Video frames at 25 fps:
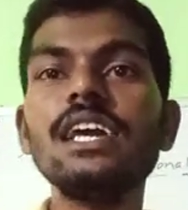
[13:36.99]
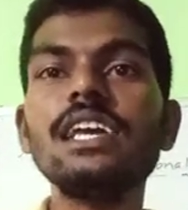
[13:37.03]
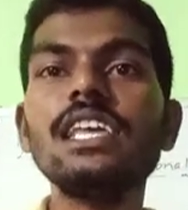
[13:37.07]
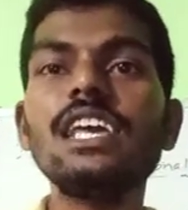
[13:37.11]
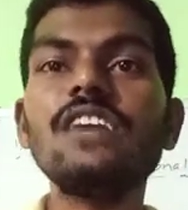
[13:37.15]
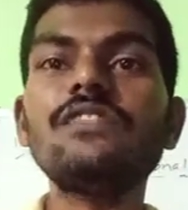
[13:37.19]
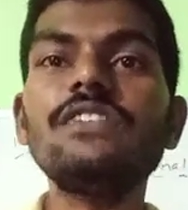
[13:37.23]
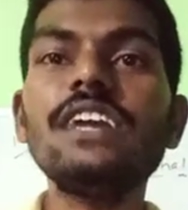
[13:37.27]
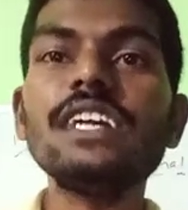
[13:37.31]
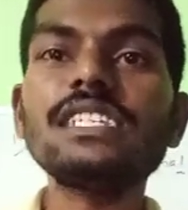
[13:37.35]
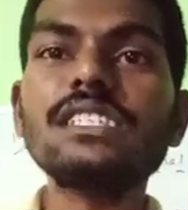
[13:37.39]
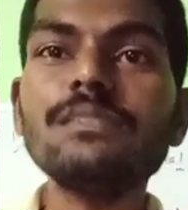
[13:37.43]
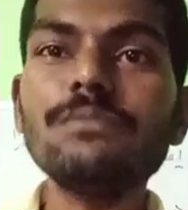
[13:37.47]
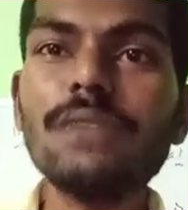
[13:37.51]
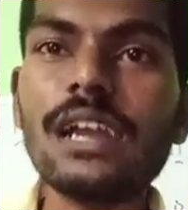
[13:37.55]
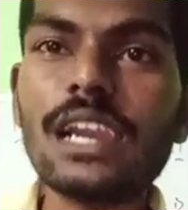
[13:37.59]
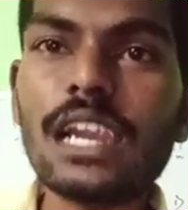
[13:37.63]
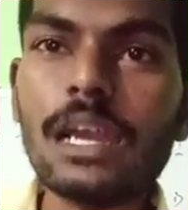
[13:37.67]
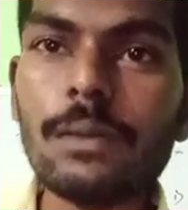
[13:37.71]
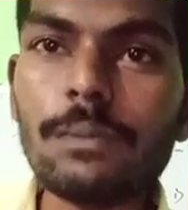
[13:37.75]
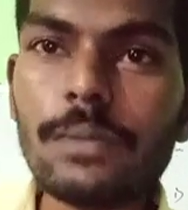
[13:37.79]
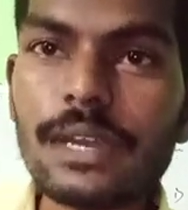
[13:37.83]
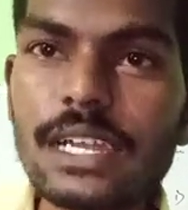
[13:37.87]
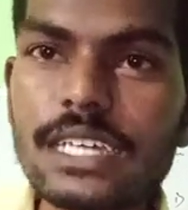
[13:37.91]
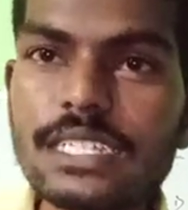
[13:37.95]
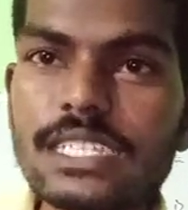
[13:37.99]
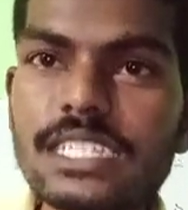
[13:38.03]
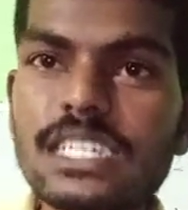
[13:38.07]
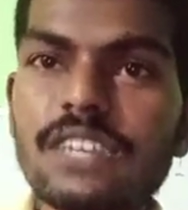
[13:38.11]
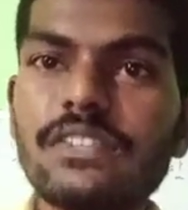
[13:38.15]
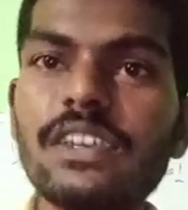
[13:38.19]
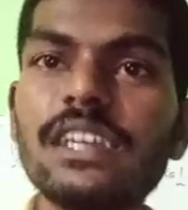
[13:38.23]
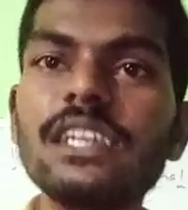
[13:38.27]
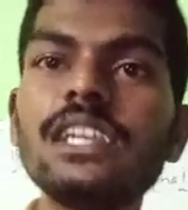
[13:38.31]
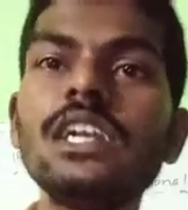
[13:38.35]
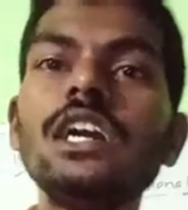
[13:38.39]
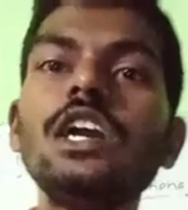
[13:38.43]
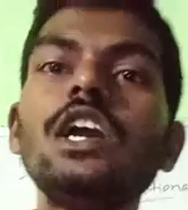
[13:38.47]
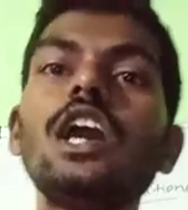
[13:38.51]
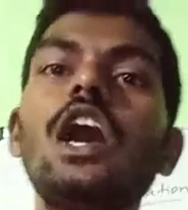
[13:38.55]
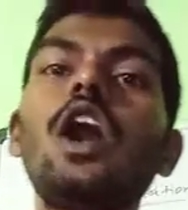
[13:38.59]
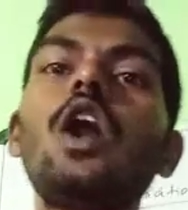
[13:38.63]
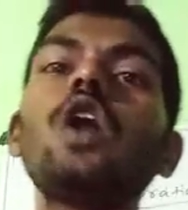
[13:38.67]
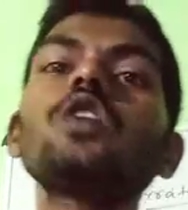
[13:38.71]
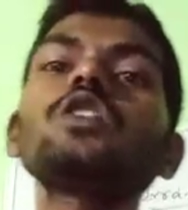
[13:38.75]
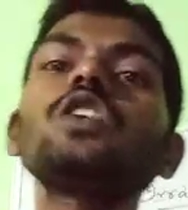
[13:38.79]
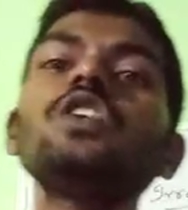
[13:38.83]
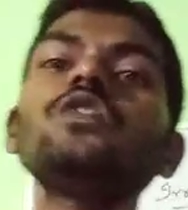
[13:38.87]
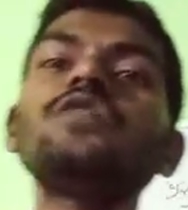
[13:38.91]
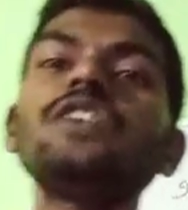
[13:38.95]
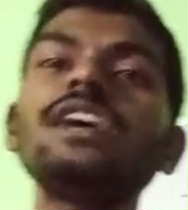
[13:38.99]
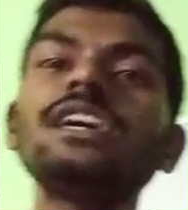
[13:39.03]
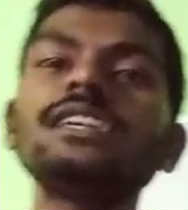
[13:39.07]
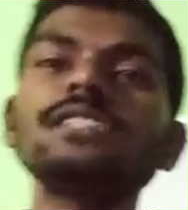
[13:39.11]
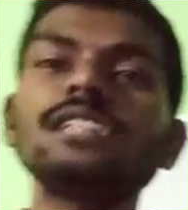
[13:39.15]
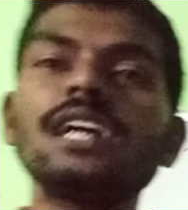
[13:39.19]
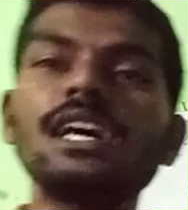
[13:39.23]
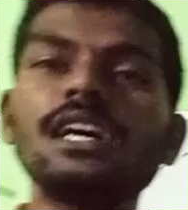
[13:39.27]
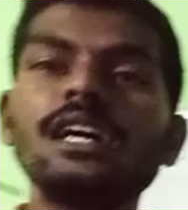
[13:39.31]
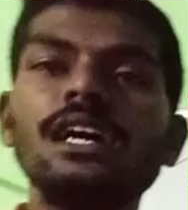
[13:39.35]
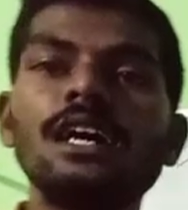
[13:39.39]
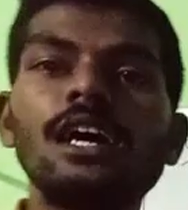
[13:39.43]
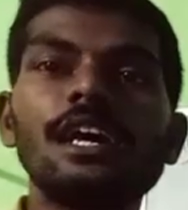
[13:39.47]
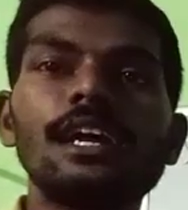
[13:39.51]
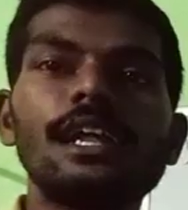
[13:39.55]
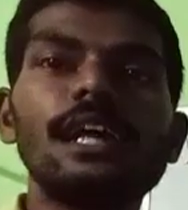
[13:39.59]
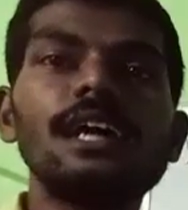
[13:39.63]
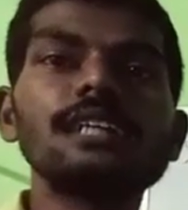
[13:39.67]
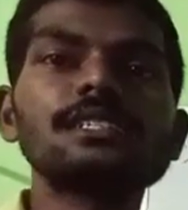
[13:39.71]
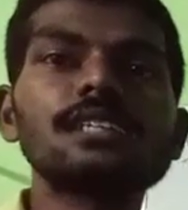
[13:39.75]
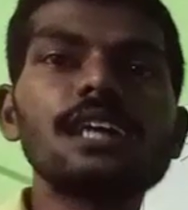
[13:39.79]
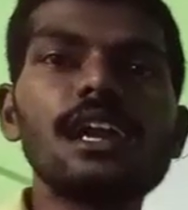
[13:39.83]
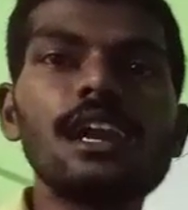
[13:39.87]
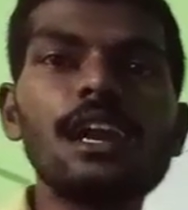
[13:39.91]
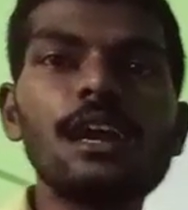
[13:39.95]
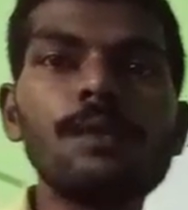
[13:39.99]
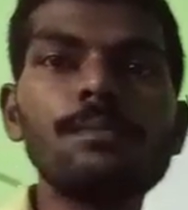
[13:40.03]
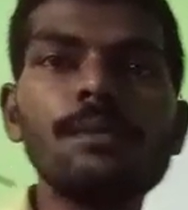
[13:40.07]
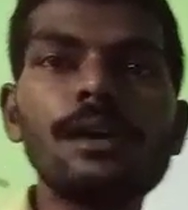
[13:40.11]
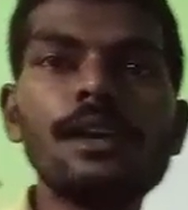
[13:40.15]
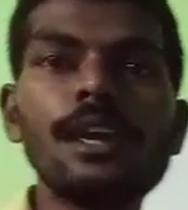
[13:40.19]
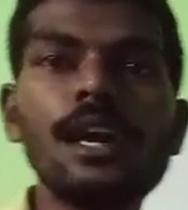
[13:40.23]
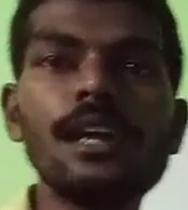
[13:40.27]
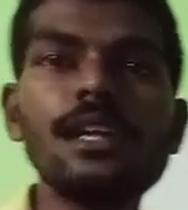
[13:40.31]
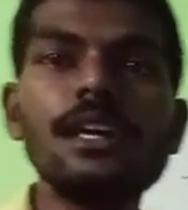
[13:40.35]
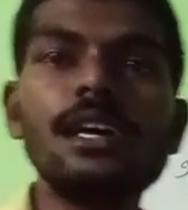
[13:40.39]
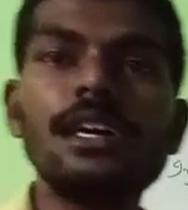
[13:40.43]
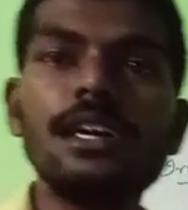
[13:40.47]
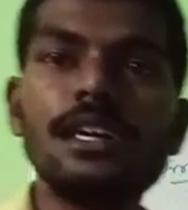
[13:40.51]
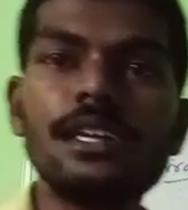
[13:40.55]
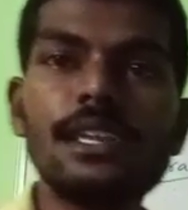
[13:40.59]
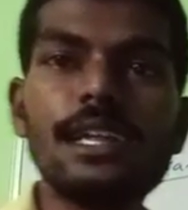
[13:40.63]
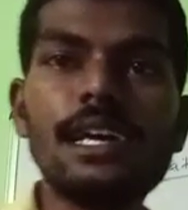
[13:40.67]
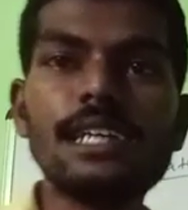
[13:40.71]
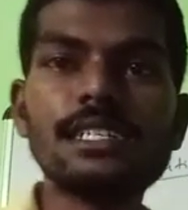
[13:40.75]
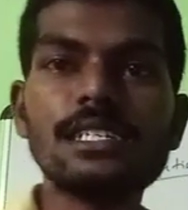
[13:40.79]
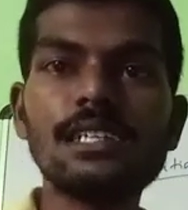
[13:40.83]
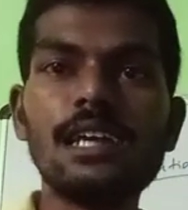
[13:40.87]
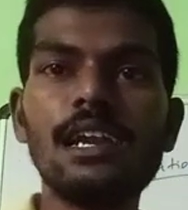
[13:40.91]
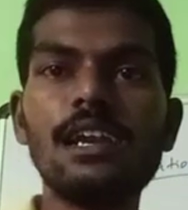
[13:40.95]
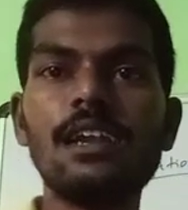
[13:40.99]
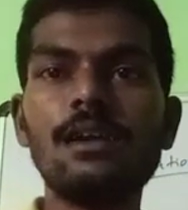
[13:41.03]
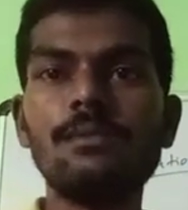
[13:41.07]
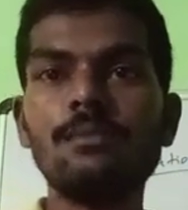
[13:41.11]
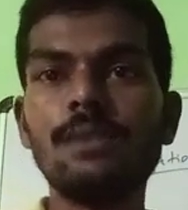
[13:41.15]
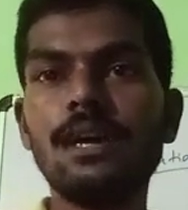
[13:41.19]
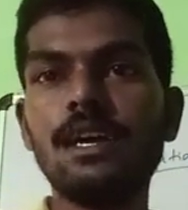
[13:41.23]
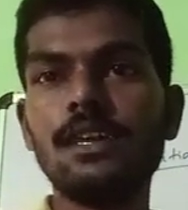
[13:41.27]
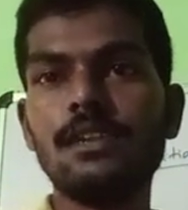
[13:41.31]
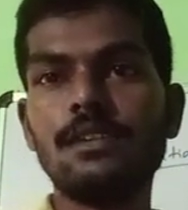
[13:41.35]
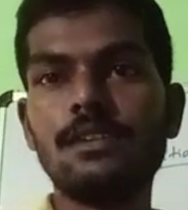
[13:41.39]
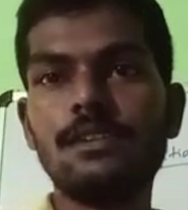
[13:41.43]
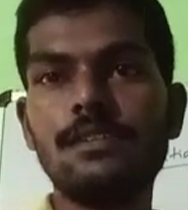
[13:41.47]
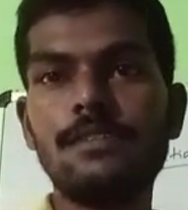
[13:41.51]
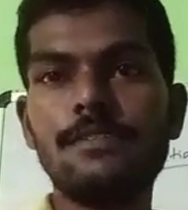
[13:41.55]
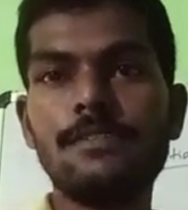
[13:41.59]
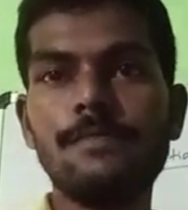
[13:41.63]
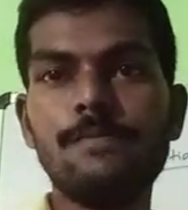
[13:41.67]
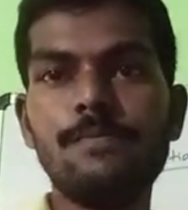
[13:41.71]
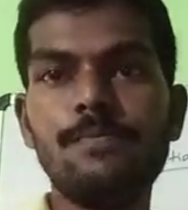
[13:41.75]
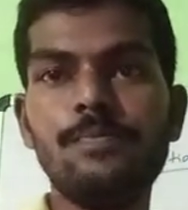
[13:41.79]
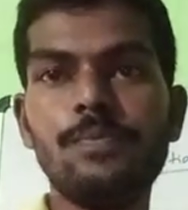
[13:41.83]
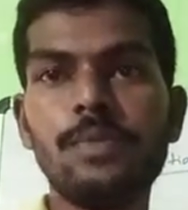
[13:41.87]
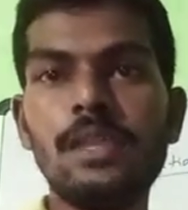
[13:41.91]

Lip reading: If decimal number is given, how to find the rational number or irrational number.